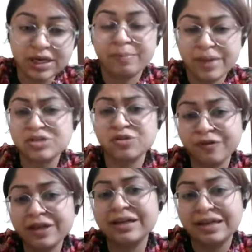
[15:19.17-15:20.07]
it makes you
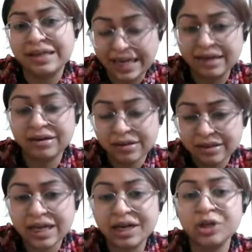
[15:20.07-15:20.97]
feel content
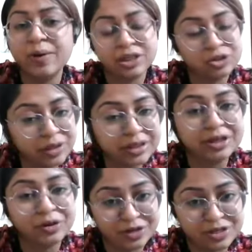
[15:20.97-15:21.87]
that you actually did
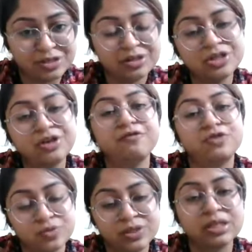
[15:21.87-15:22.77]
your research and you've
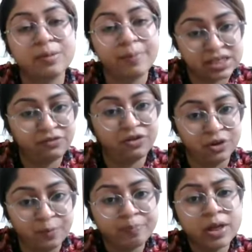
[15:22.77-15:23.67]
chosen the best for
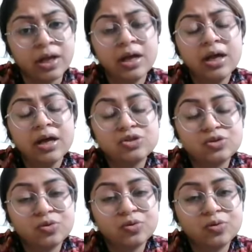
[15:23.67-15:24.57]
you.
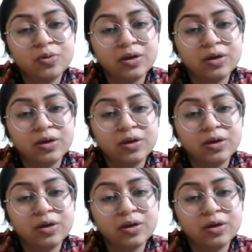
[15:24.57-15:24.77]
So